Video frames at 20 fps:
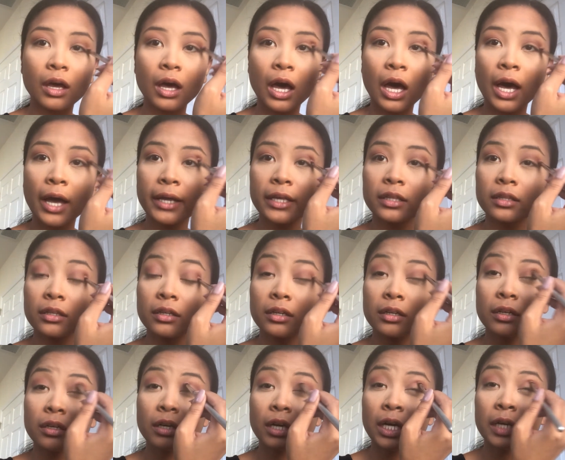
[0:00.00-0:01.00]
eye
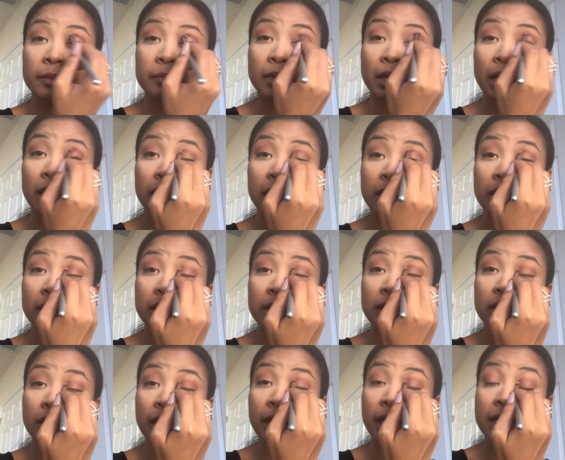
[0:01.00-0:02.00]
look. I'm not,
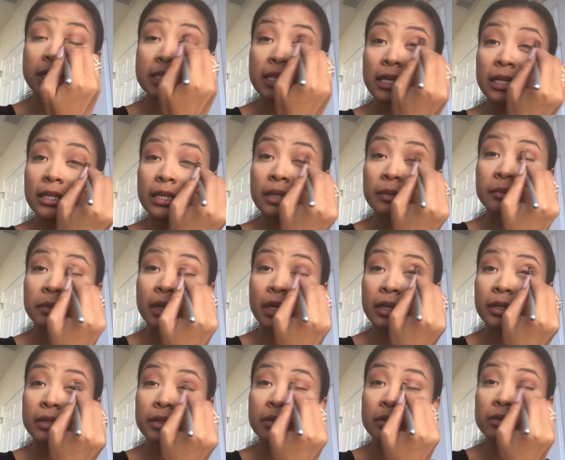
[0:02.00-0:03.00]
like I said, I'm
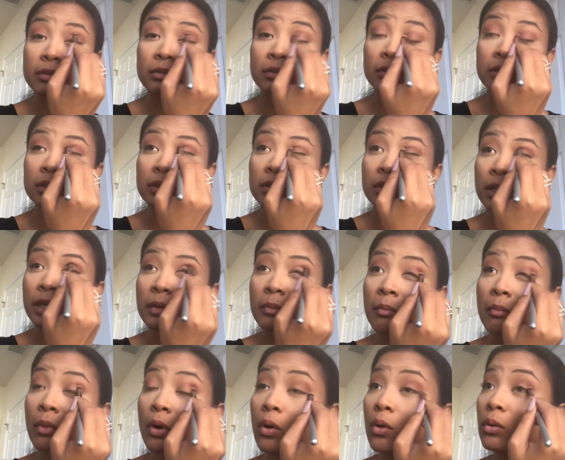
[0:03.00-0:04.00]
not huge on
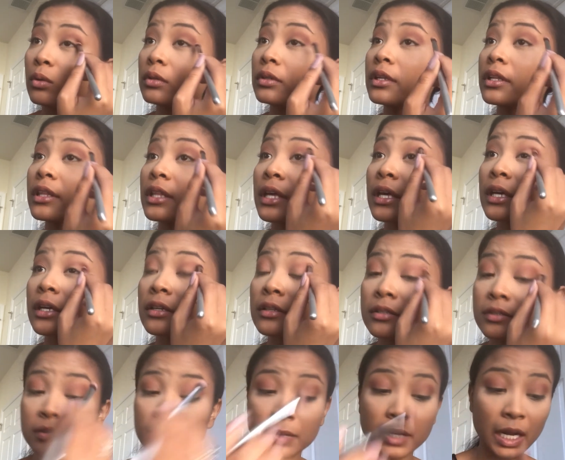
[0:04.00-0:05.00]
like bold
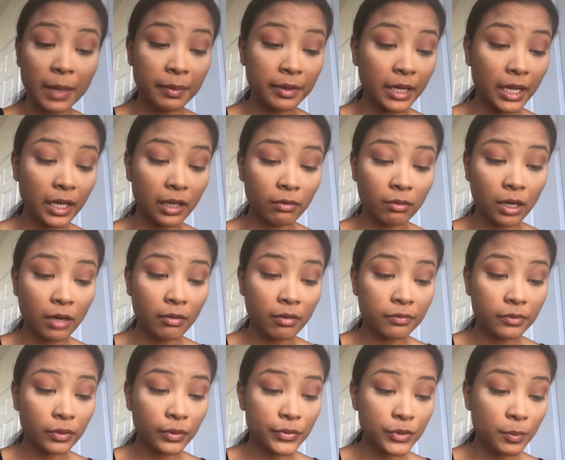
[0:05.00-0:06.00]
things, but I mean, hey, whatever
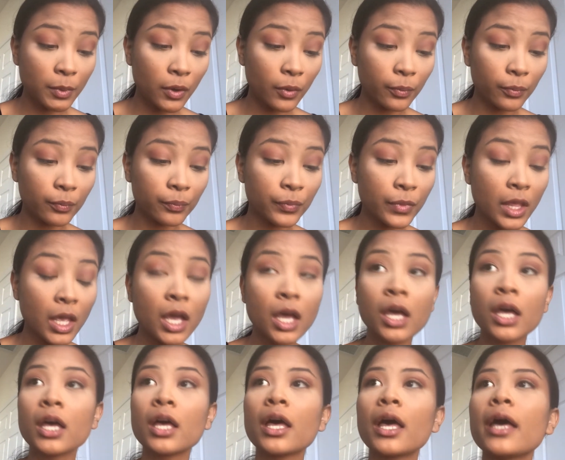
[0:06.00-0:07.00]
floats your boat.
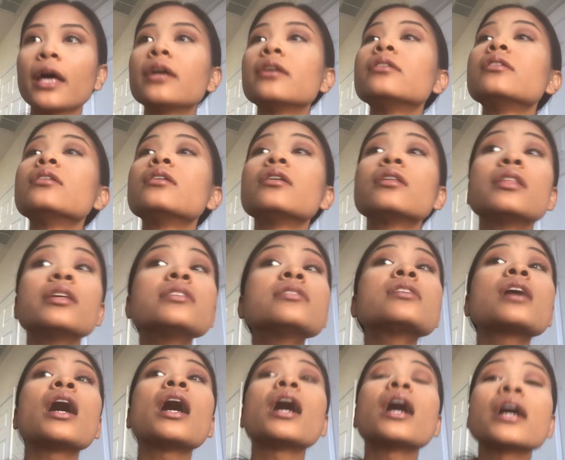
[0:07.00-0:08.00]
And
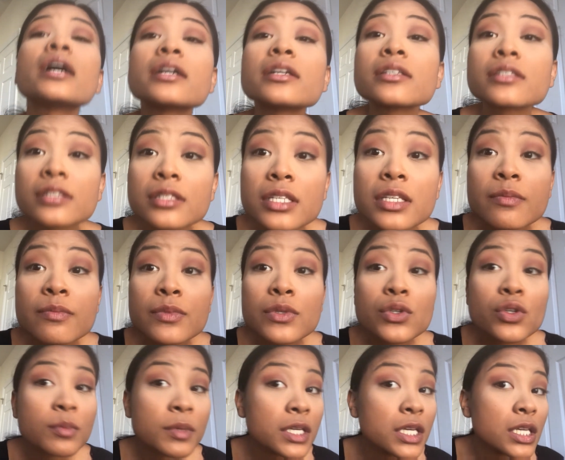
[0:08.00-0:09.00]
this eye seems
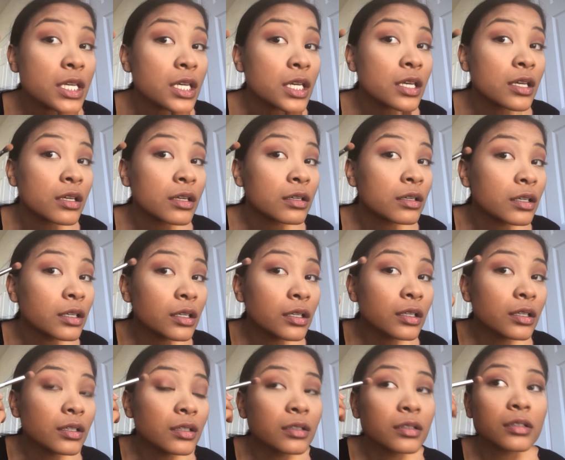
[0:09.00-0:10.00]
to be,
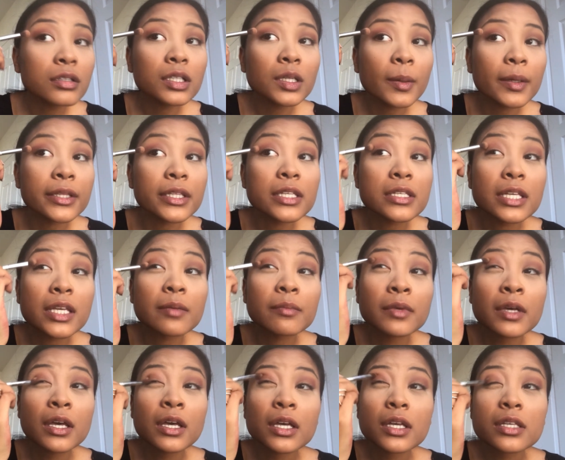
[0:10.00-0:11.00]
they're all the same.
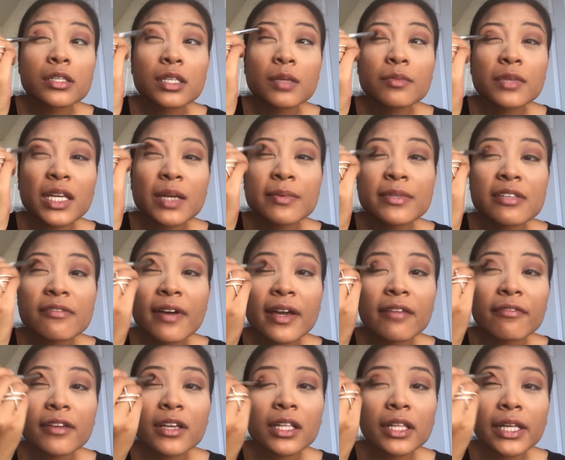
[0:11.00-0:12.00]
Sometimes if
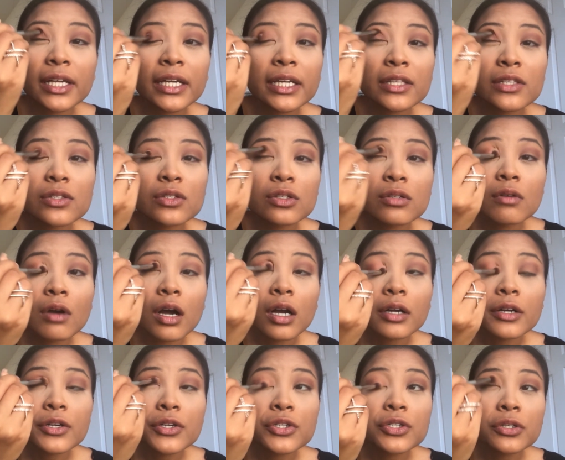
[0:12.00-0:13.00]
I feel like it's too
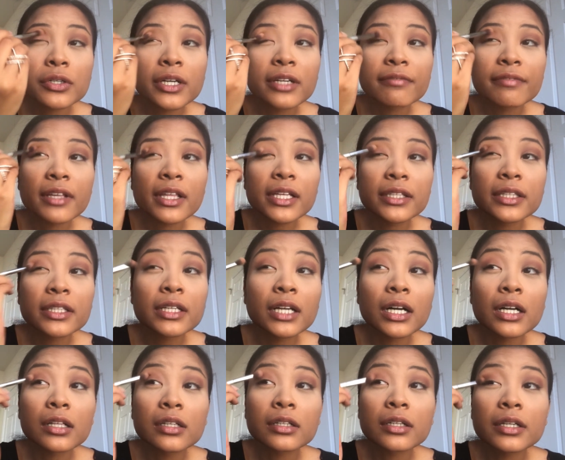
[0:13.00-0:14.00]
harsh or I feel like the
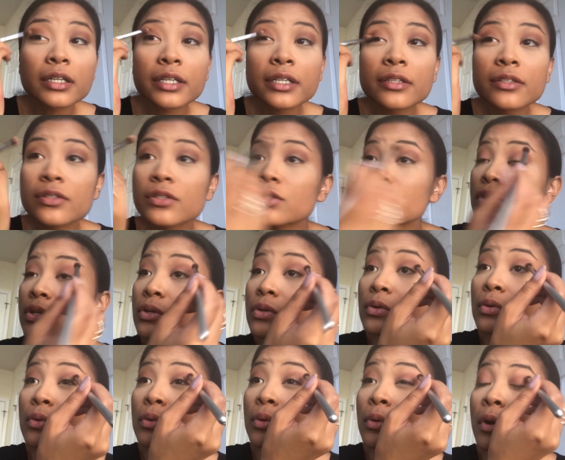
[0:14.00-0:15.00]
color is
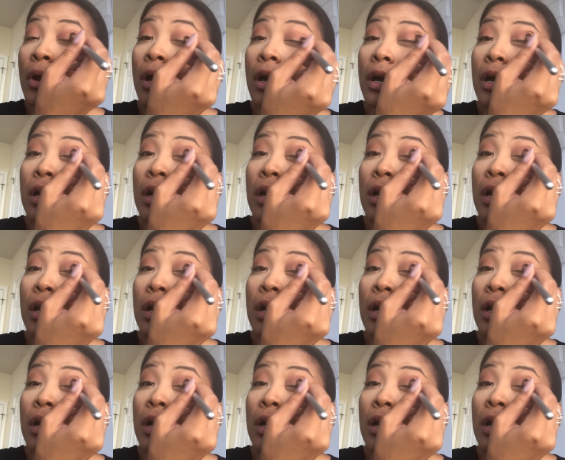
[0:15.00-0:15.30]
too